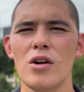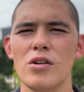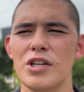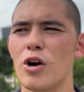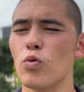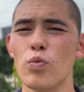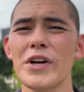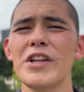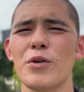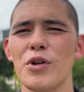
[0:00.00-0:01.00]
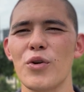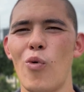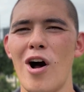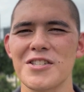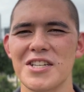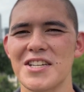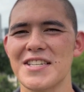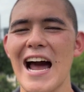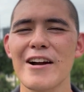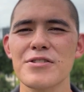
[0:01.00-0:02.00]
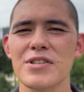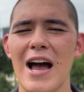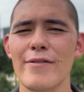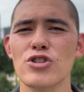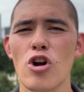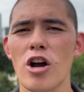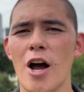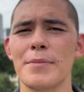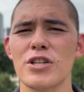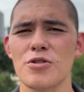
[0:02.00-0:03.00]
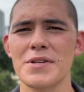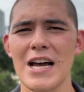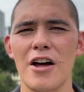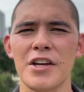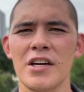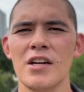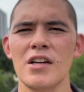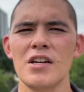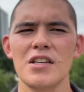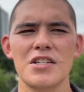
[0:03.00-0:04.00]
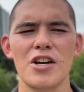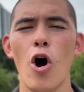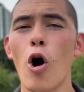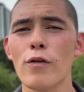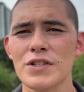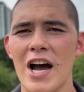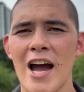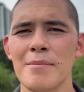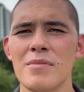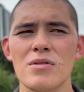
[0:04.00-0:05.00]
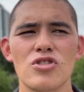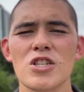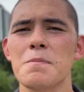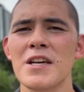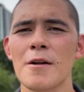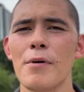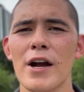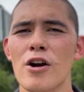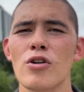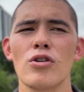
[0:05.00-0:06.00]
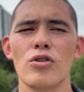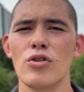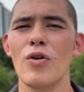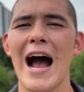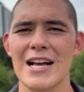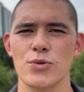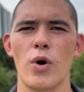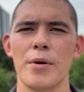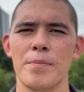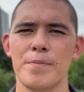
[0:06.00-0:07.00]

really, really wants and desires to have a strong competition mentality to, over time, just being the player who has one.